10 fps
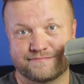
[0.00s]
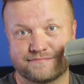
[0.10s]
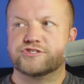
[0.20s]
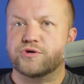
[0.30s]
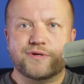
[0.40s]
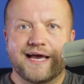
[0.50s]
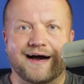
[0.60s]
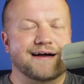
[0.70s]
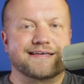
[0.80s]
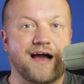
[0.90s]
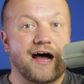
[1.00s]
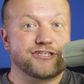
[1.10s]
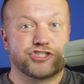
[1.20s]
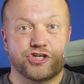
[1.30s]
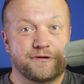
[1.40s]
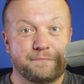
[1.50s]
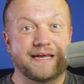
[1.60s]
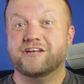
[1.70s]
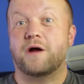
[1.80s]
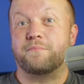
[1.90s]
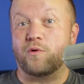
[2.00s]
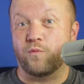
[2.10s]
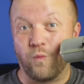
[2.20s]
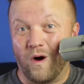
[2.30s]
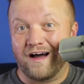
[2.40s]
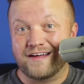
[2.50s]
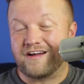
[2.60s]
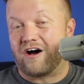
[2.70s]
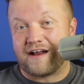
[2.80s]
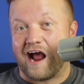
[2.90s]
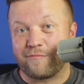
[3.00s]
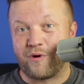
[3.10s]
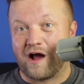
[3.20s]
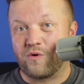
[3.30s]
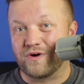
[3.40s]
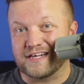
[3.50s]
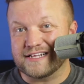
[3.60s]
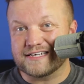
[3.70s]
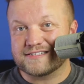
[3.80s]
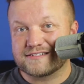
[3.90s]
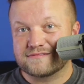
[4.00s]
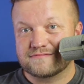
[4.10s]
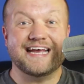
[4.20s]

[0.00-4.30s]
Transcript: So yeah, God shouldn't be number one on our priority list.